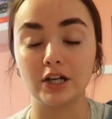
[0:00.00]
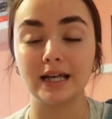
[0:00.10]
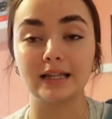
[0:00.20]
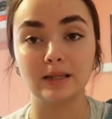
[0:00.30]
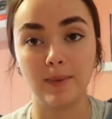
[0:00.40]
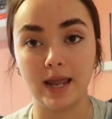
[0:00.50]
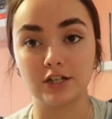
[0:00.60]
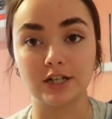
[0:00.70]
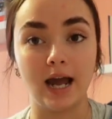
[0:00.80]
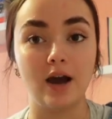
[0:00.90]
looking at the
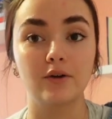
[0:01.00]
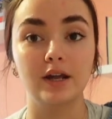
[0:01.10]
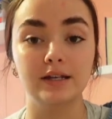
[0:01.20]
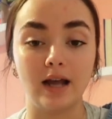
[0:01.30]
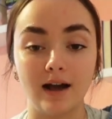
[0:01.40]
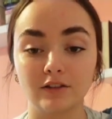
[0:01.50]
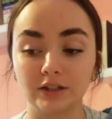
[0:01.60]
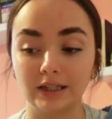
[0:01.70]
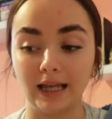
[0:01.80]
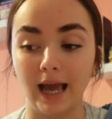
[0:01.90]
page count and not
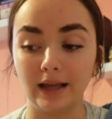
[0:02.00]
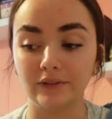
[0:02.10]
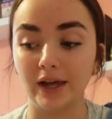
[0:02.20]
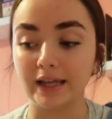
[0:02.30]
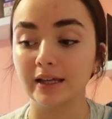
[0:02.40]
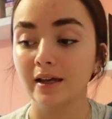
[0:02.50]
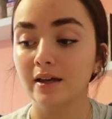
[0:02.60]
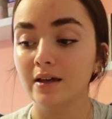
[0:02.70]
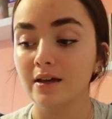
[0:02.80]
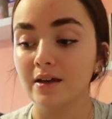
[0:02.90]
looking at
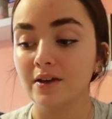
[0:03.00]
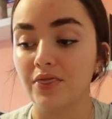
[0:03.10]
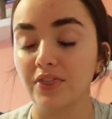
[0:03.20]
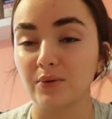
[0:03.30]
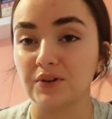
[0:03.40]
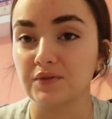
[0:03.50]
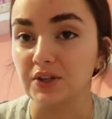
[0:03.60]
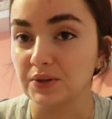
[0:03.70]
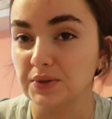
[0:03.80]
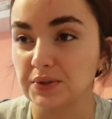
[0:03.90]
the
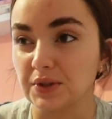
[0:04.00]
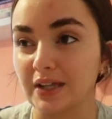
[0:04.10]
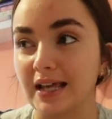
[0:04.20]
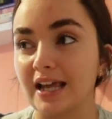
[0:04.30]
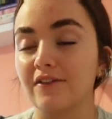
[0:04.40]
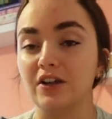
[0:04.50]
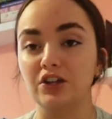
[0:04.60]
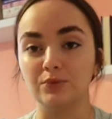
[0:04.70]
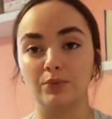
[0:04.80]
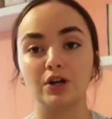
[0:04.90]
reviews or if
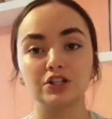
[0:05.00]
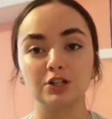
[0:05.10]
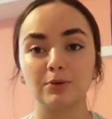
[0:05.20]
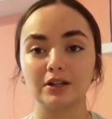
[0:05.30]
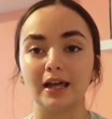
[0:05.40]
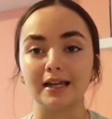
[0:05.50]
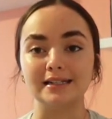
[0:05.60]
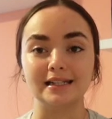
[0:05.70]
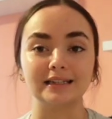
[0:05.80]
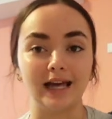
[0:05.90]
a booktuber
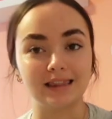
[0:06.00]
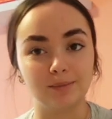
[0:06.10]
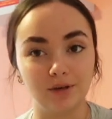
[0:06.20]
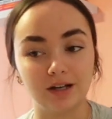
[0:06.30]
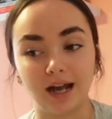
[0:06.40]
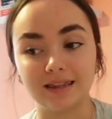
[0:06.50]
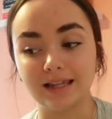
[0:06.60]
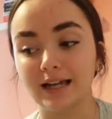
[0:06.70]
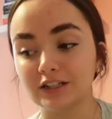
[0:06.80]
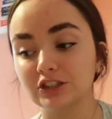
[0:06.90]
didn't like the book. I
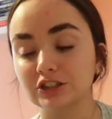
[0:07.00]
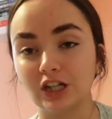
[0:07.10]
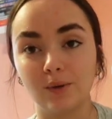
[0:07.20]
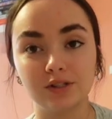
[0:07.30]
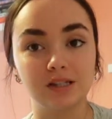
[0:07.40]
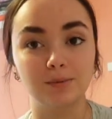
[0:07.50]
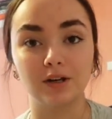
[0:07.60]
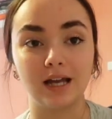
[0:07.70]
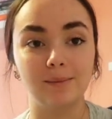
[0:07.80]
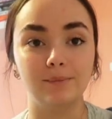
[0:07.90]
think I should just go into the
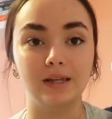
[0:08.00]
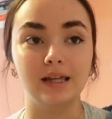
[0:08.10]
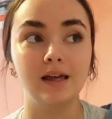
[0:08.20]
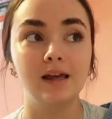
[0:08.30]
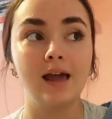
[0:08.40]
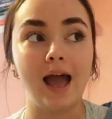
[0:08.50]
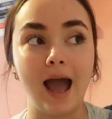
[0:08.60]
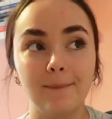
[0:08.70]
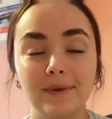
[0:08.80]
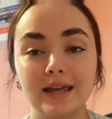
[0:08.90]
book and be
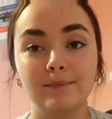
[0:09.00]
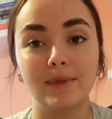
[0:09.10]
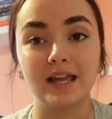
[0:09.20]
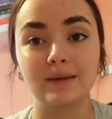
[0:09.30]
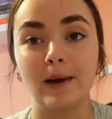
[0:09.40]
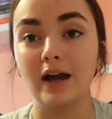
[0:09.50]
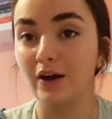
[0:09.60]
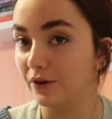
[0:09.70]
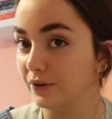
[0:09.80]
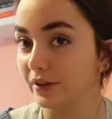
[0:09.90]
happy and make my
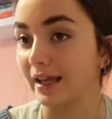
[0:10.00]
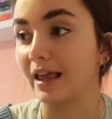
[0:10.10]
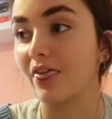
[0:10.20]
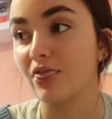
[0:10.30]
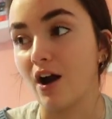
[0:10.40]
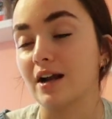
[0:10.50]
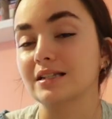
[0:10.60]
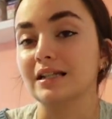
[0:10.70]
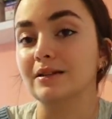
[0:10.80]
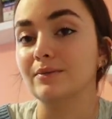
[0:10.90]
own thoughts
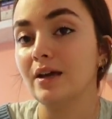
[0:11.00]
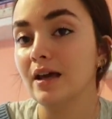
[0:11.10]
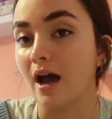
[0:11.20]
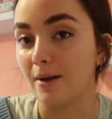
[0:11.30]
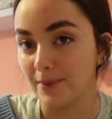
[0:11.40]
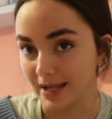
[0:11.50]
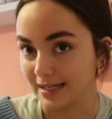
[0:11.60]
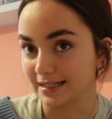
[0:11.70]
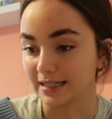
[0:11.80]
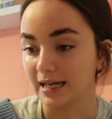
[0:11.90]
and
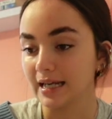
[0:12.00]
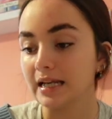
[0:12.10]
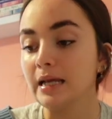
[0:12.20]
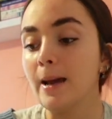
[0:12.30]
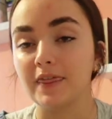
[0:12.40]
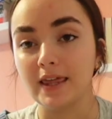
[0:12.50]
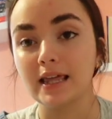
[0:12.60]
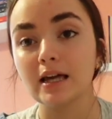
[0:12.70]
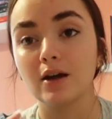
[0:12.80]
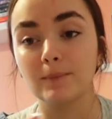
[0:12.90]
opinions on it. I
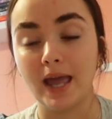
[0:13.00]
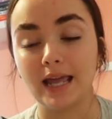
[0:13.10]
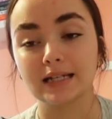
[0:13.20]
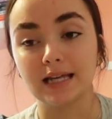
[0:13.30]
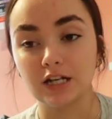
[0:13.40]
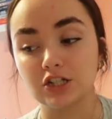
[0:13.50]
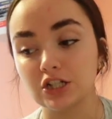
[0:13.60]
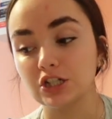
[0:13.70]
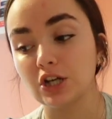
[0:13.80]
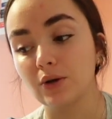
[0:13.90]
think paying
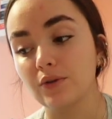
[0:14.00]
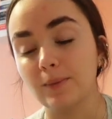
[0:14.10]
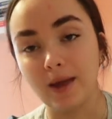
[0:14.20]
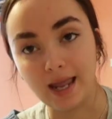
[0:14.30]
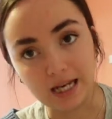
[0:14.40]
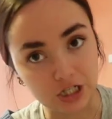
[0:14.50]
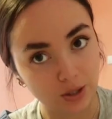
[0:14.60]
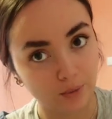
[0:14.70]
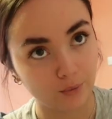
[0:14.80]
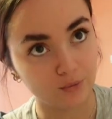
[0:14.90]
attention to the page
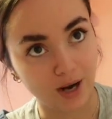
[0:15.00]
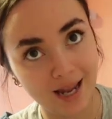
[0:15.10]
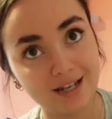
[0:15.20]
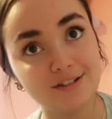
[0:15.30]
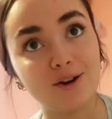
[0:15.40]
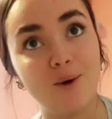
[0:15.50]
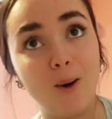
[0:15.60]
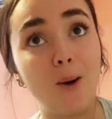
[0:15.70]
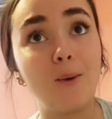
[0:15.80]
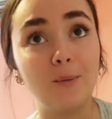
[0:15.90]
range
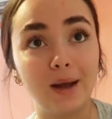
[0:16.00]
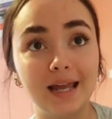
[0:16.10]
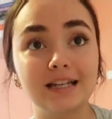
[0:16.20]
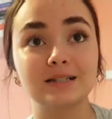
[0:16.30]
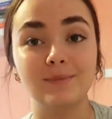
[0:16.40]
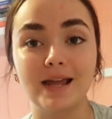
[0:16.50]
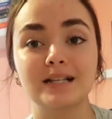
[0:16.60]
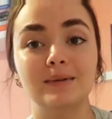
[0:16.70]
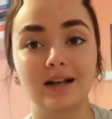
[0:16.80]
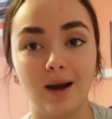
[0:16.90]
always
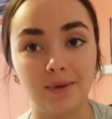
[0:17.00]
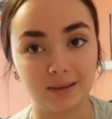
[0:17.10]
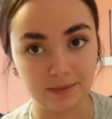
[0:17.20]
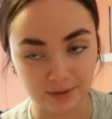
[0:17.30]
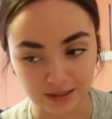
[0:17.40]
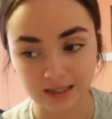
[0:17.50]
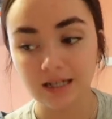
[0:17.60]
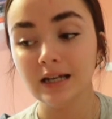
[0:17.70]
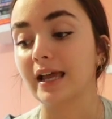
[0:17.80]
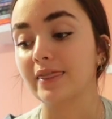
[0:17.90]
makes me not pick up a book.
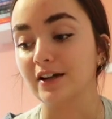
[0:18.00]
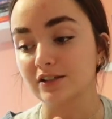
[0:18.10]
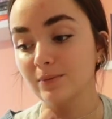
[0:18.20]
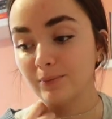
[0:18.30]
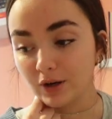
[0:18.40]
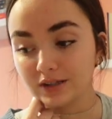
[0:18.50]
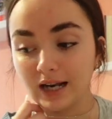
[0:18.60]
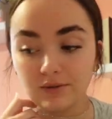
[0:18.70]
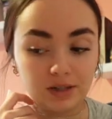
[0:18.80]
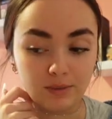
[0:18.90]
There's a book that
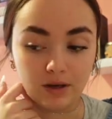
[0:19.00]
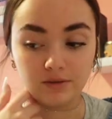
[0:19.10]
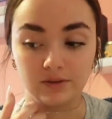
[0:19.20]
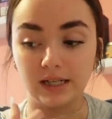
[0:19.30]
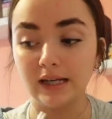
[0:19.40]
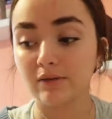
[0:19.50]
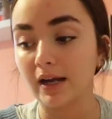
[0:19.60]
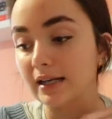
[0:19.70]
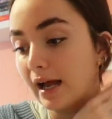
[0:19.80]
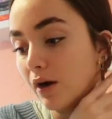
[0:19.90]
I really want to read
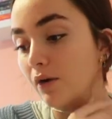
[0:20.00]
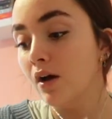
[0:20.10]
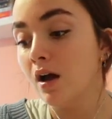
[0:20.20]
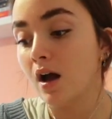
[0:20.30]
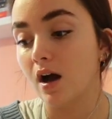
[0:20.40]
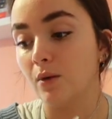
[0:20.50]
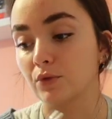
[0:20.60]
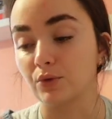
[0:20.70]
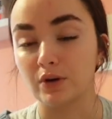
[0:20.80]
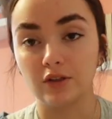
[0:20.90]
right now,
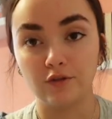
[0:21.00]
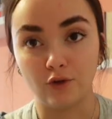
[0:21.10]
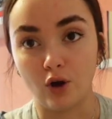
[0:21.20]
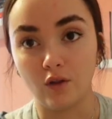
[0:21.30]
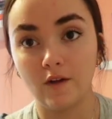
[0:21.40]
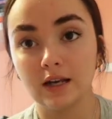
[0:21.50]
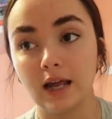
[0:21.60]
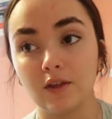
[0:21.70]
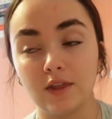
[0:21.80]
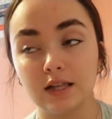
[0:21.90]
Throne of the Fallen,
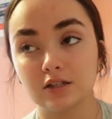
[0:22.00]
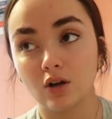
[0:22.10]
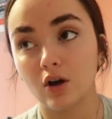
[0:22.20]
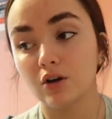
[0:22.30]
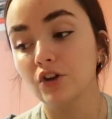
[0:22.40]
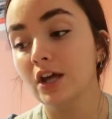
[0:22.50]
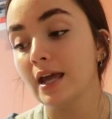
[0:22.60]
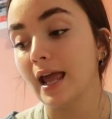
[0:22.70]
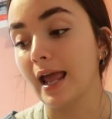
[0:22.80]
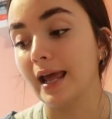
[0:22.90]
I think it's called,
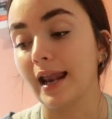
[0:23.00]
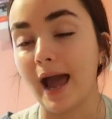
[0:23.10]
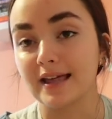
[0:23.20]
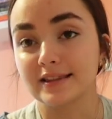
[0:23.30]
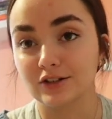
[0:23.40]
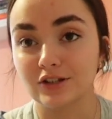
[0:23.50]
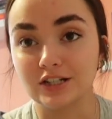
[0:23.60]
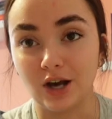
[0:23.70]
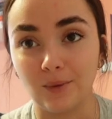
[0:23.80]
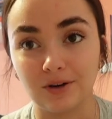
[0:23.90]
and I literally
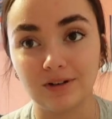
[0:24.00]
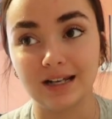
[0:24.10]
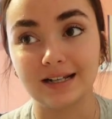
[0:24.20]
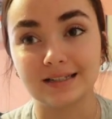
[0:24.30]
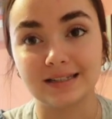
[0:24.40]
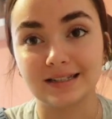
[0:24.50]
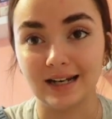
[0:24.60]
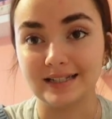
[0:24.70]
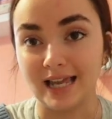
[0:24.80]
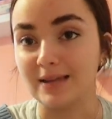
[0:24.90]
don't want to read it because it's
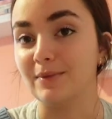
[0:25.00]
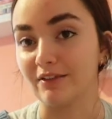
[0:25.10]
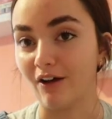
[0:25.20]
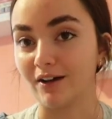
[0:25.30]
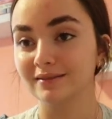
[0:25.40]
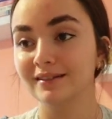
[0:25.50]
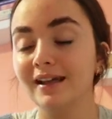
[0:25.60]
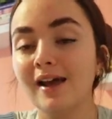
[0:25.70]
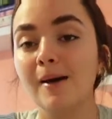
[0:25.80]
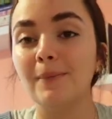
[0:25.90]
gonna take me long.
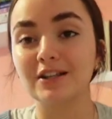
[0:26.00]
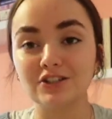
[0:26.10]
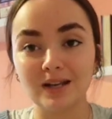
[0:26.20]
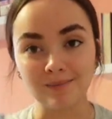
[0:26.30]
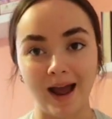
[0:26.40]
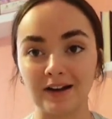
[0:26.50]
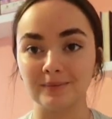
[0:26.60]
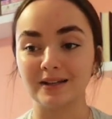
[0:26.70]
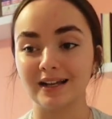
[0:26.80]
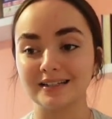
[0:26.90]
But it shouldn't matter
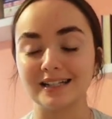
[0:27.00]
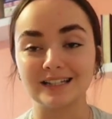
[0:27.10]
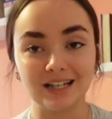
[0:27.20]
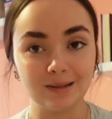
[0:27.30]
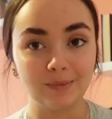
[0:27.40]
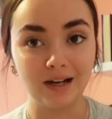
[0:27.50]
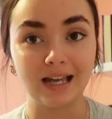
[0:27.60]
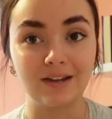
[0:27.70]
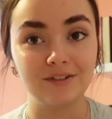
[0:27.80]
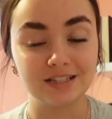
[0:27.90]
because it's a good book,
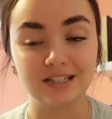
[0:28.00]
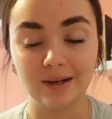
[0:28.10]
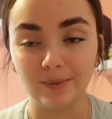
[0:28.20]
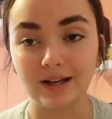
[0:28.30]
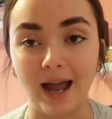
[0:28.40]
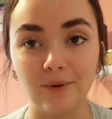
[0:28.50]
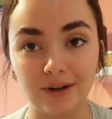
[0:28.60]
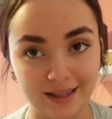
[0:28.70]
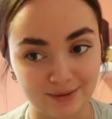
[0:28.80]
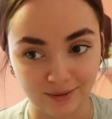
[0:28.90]
and if it's a good book, I will
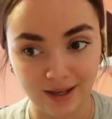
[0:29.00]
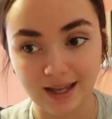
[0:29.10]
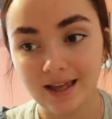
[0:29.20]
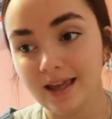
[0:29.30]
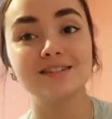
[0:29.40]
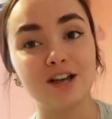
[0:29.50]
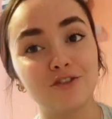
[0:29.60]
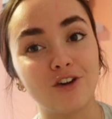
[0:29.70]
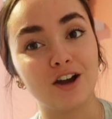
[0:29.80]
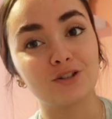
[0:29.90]
get through it. So
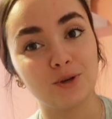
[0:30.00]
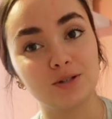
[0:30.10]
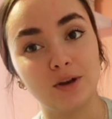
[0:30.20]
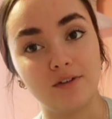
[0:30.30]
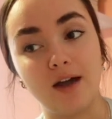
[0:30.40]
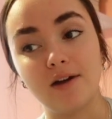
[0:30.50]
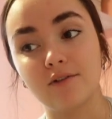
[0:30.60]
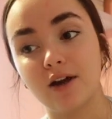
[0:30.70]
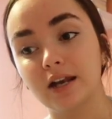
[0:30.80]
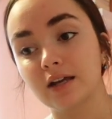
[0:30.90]
far in 2025,
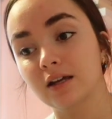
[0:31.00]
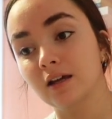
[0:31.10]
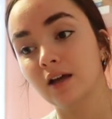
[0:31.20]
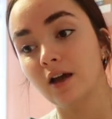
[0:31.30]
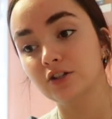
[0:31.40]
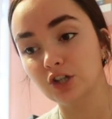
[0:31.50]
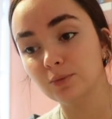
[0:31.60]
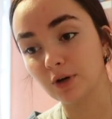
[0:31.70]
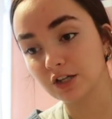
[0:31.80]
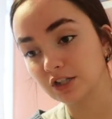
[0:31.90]
I've read 2
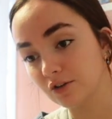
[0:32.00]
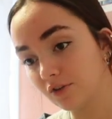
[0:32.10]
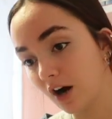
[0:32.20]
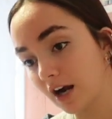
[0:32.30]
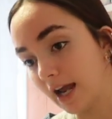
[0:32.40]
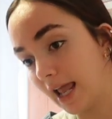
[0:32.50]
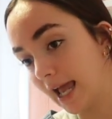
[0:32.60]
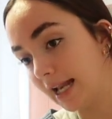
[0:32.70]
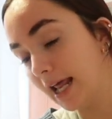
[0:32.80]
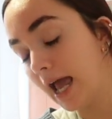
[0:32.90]
books so far,
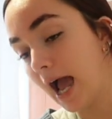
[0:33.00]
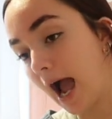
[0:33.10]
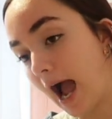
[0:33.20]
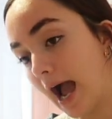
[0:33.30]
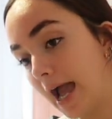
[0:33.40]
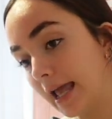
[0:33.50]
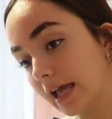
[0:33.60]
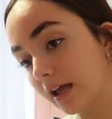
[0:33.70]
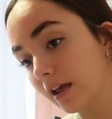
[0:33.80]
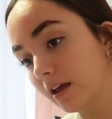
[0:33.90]
and they